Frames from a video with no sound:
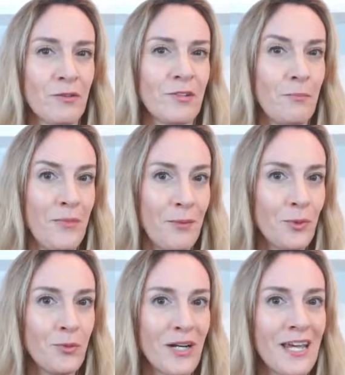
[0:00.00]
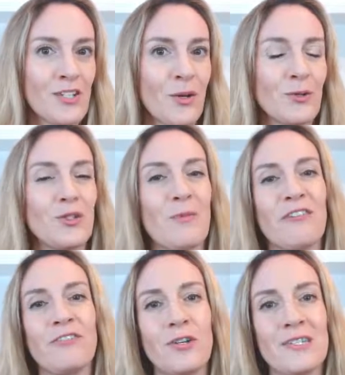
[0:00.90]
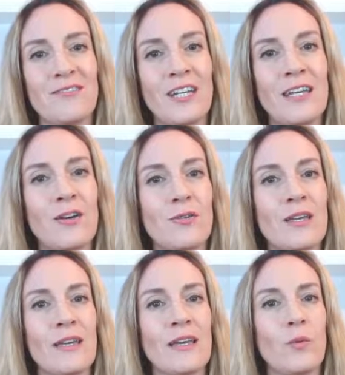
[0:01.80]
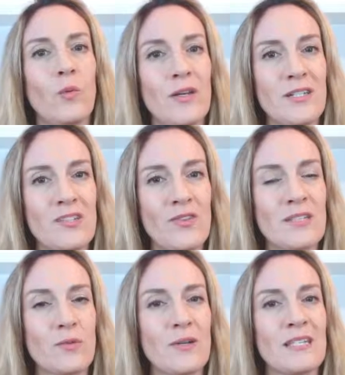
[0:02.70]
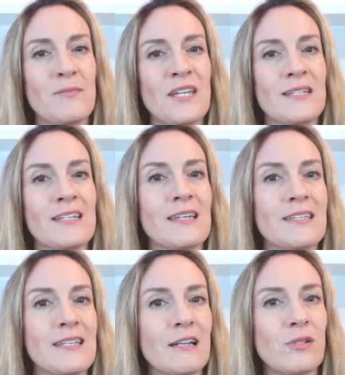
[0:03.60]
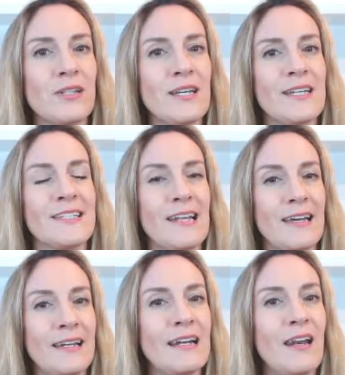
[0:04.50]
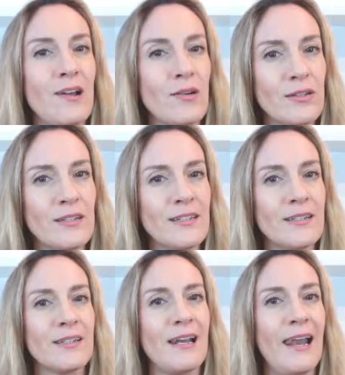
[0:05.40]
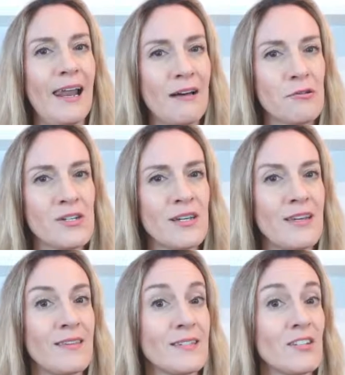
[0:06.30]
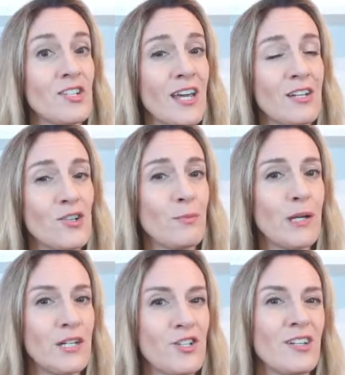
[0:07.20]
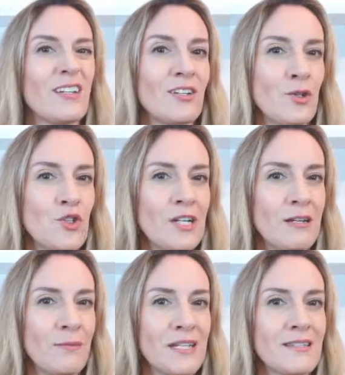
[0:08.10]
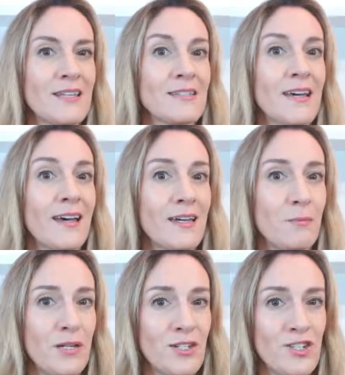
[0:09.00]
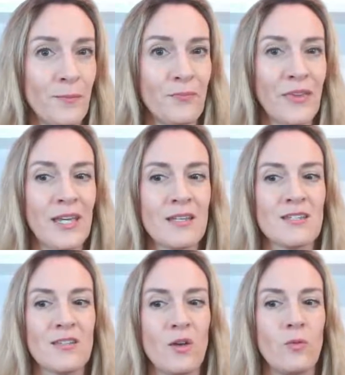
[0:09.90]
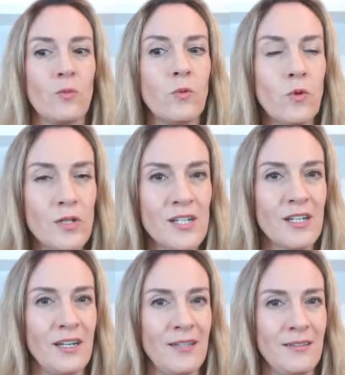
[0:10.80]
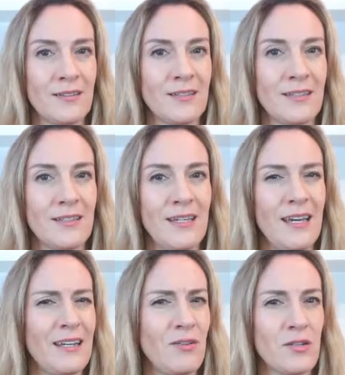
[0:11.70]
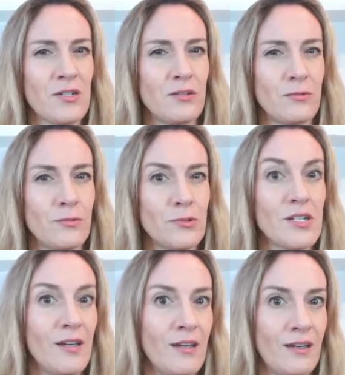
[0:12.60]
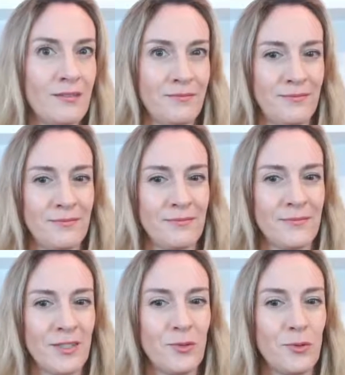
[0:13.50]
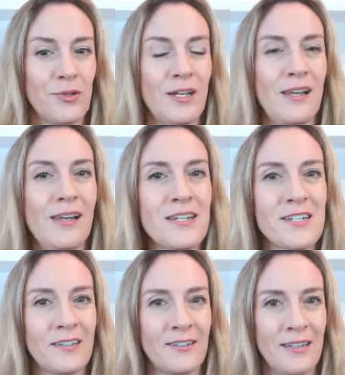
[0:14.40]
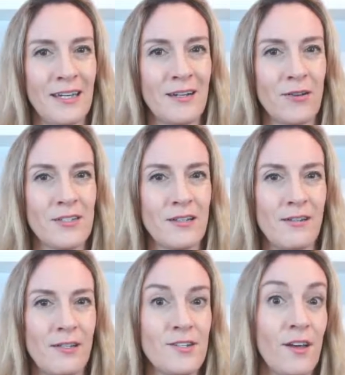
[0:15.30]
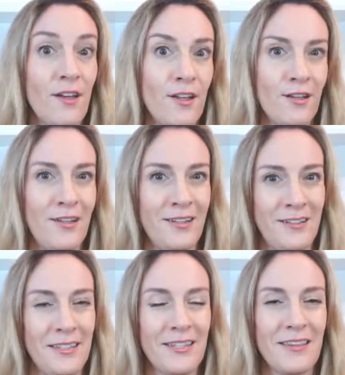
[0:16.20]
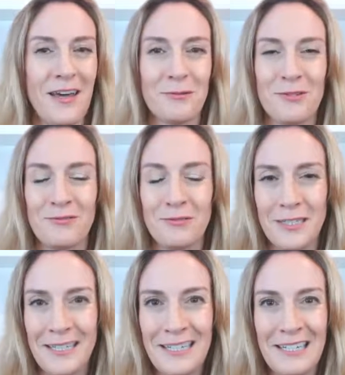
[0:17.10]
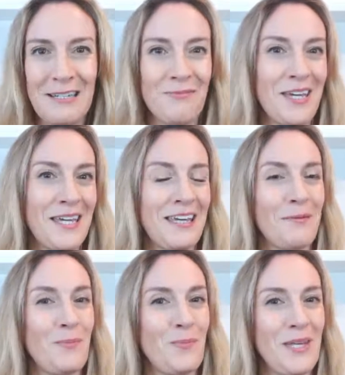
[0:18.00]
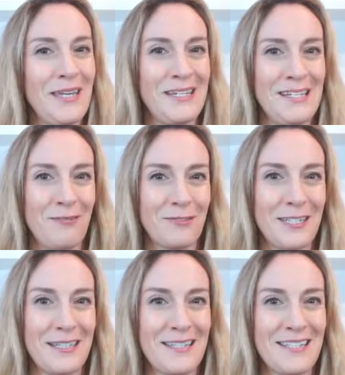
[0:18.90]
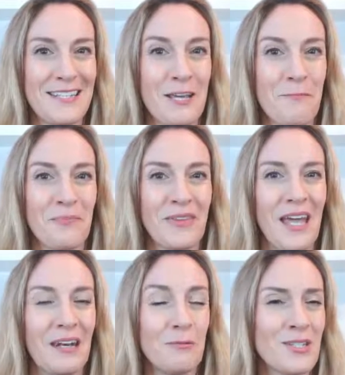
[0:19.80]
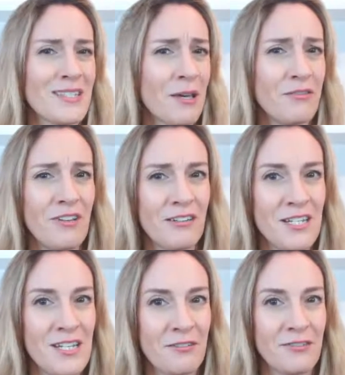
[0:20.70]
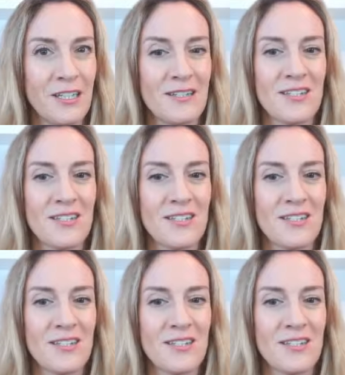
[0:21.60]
Remember what I told you in my first video, word stress always means a syllable is slightly longer, louder, and there's a change in pitch. Usually it means there's a higher pitch. So water and not water, or little and not little. That would really make a big difference, and it would sound very different.